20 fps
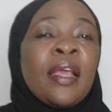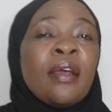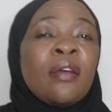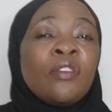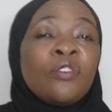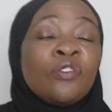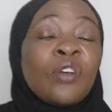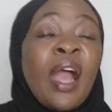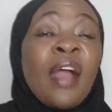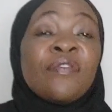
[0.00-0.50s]

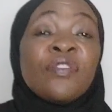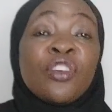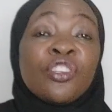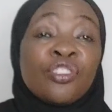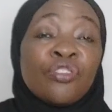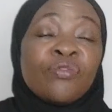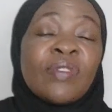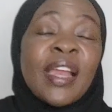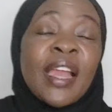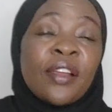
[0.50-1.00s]
You have your
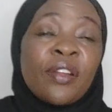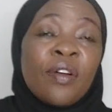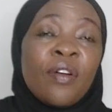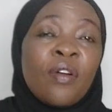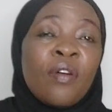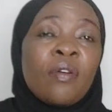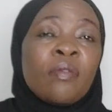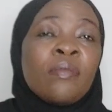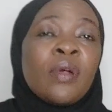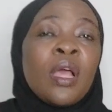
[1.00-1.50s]
children at
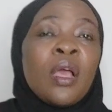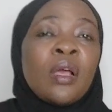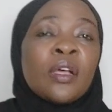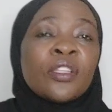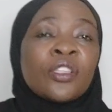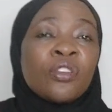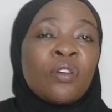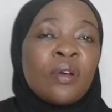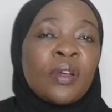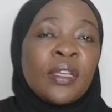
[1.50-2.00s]
home,
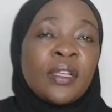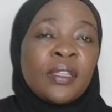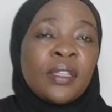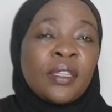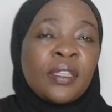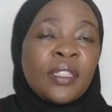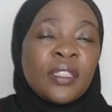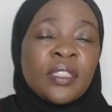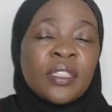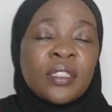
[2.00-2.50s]
so
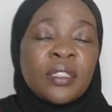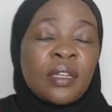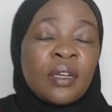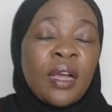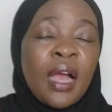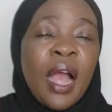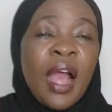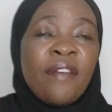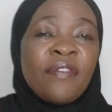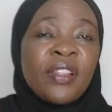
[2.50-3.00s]
he's
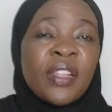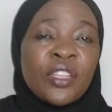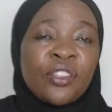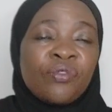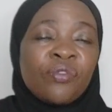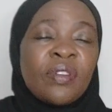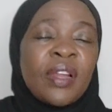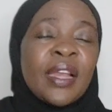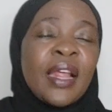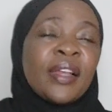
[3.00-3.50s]
having the
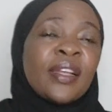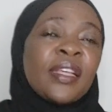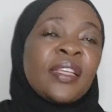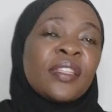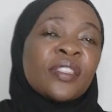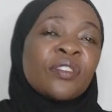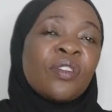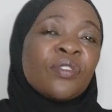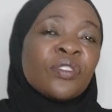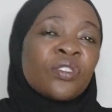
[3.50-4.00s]
children, and
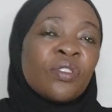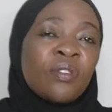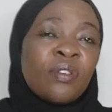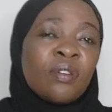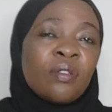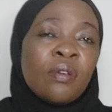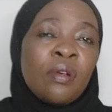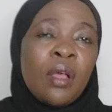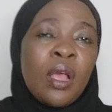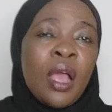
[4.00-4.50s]
he's
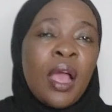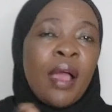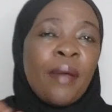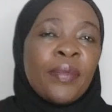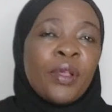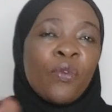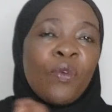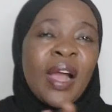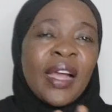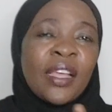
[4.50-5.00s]
also,
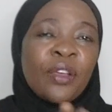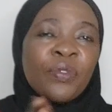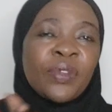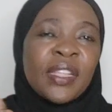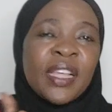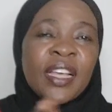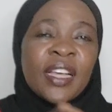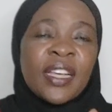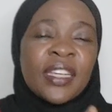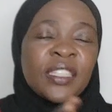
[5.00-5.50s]
working with
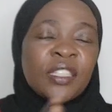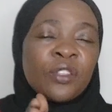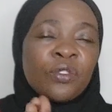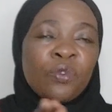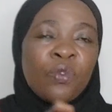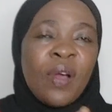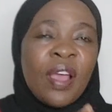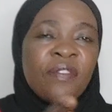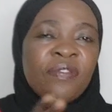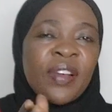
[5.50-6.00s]
the
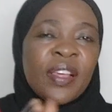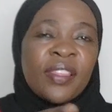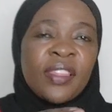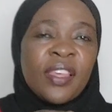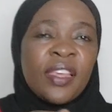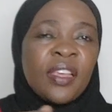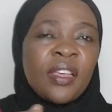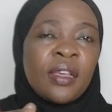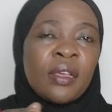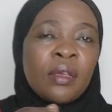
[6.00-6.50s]
ex-wife, I
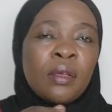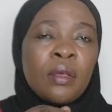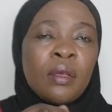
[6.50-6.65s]
think,